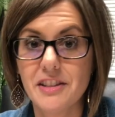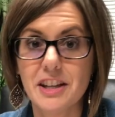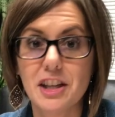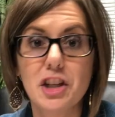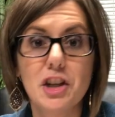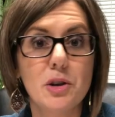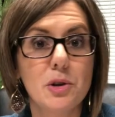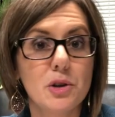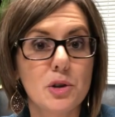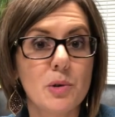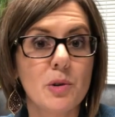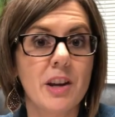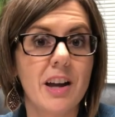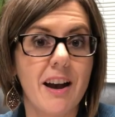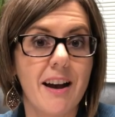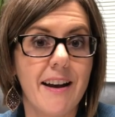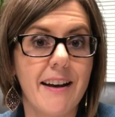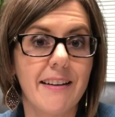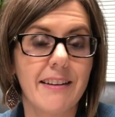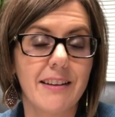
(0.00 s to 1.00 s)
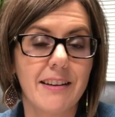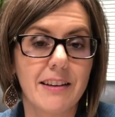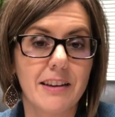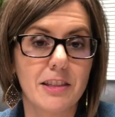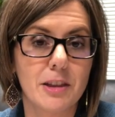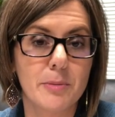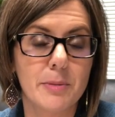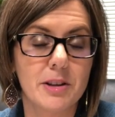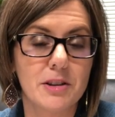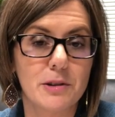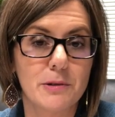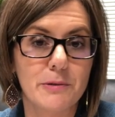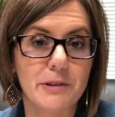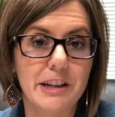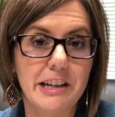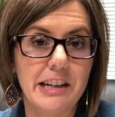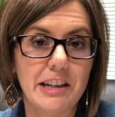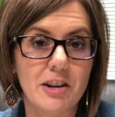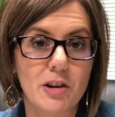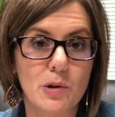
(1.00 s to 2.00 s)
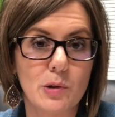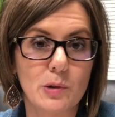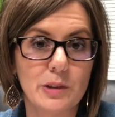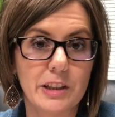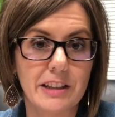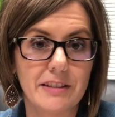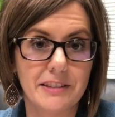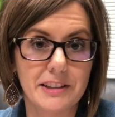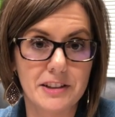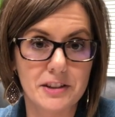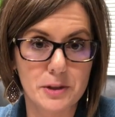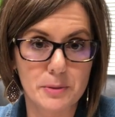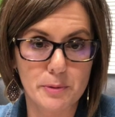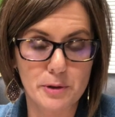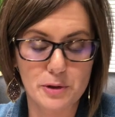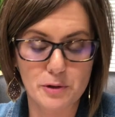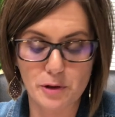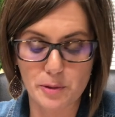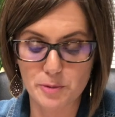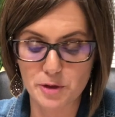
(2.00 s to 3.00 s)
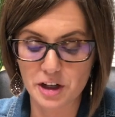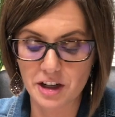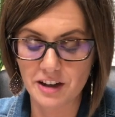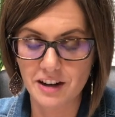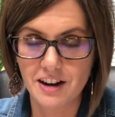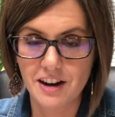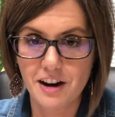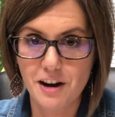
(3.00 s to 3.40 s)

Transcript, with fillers: then usually I can get them into reading only lens prescription,